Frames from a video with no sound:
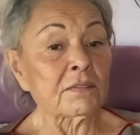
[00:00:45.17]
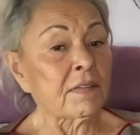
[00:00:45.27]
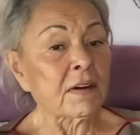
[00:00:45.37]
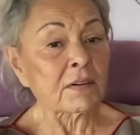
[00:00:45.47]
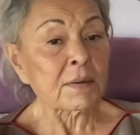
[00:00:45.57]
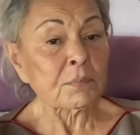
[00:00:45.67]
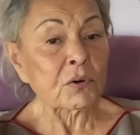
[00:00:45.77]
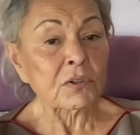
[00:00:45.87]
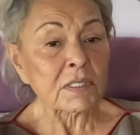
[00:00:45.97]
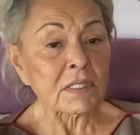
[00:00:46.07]
very
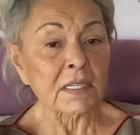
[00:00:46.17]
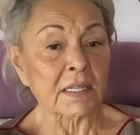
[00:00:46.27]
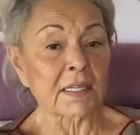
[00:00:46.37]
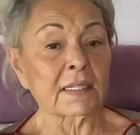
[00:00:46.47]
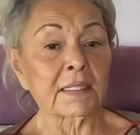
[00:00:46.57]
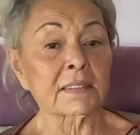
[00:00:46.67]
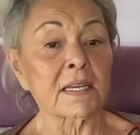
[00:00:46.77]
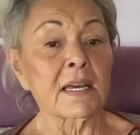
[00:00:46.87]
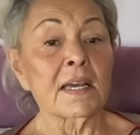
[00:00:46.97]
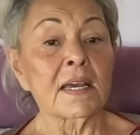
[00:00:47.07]
important
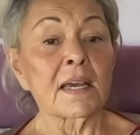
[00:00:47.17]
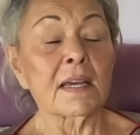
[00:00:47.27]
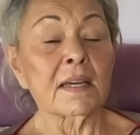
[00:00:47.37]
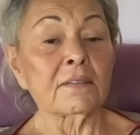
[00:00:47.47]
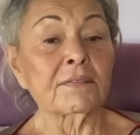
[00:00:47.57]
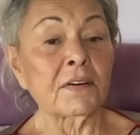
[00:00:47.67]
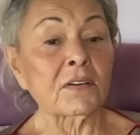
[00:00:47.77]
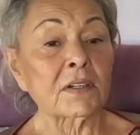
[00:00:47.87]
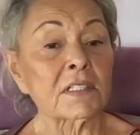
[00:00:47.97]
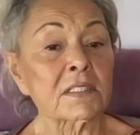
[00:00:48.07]
things and
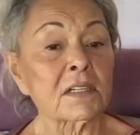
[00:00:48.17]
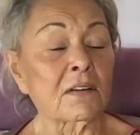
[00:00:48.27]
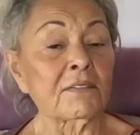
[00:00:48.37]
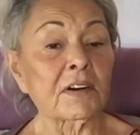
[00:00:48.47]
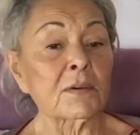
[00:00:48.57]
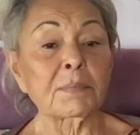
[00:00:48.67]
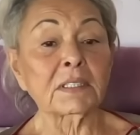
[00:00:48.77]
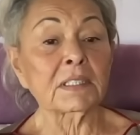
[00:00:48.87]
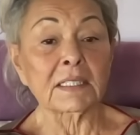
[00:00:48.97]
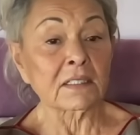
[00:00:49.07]
focus on very
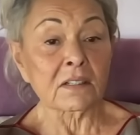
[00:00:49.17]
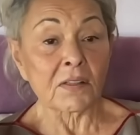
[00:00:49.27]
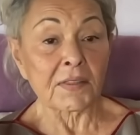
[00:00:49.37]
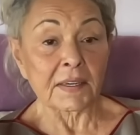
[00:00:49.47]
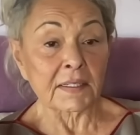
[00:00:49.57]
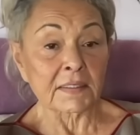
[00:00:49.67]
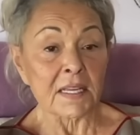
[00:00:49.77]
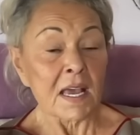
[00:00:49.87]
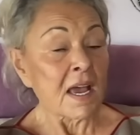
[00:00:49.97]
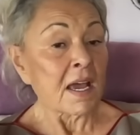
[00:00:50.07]
political
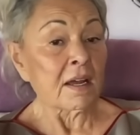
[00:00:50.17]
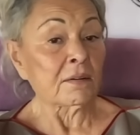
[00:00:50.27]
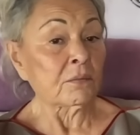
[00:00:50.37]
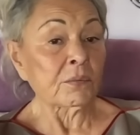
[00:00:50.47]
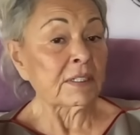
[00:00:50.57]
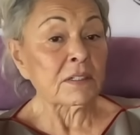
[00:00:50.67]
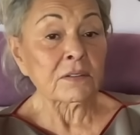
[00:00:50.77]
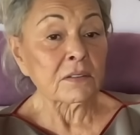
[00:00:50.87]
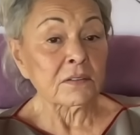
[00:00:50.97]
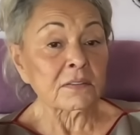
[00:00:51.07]
things and we
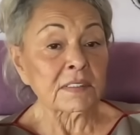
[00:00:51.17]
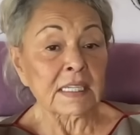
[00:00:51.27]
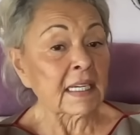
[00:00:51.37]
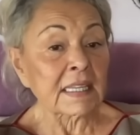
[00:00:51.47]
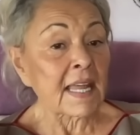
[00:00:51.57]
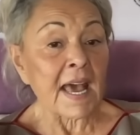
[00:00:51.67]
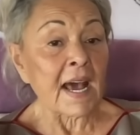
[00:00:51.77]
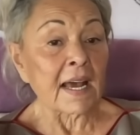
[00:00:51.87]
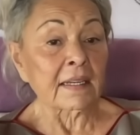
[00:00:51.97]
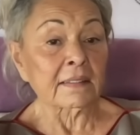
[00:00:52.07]
don't dig
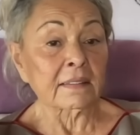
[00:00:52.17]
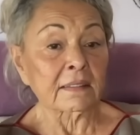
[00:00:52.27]
that